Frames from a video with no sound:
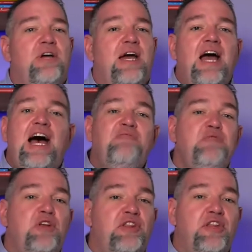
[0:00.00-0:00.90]
I've
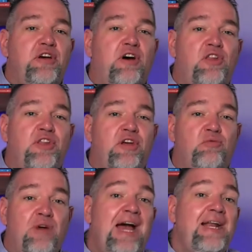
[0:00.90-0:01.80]
been on the
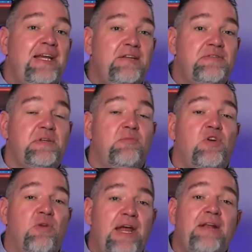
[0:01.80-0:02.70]
right end of some
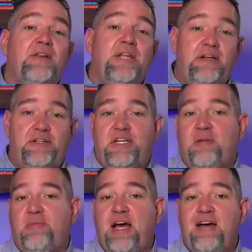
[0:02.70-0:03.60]
great
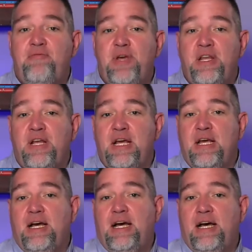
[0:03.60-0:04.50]
leadership. I've been
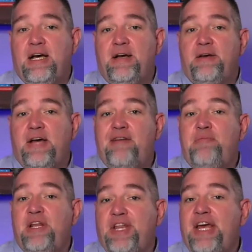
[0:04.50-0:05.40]

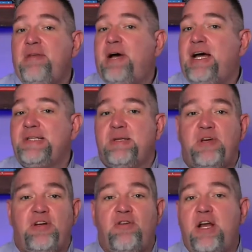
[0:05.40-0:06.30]
led by some
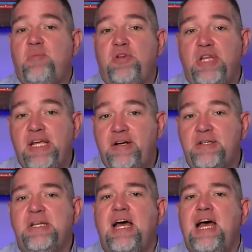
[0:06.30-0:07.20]
incredible
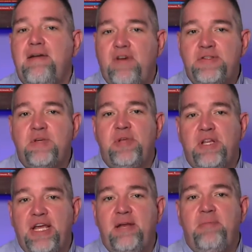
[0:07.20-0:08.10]
leaders. I've also been
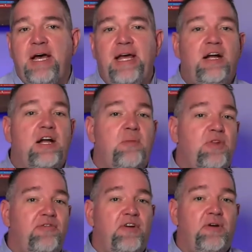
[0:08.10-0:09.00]
led by a
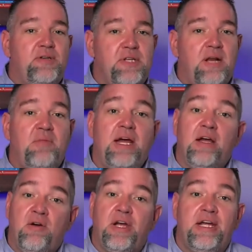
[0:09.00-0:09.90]
couple of folks that I'm like,
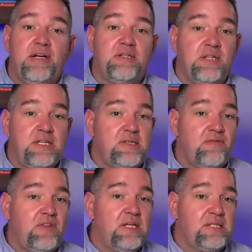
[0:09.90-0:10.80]
okay, here's a list
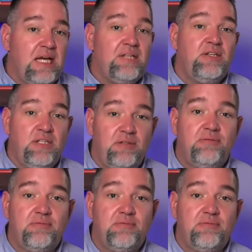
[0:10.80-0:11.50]
of things not to do.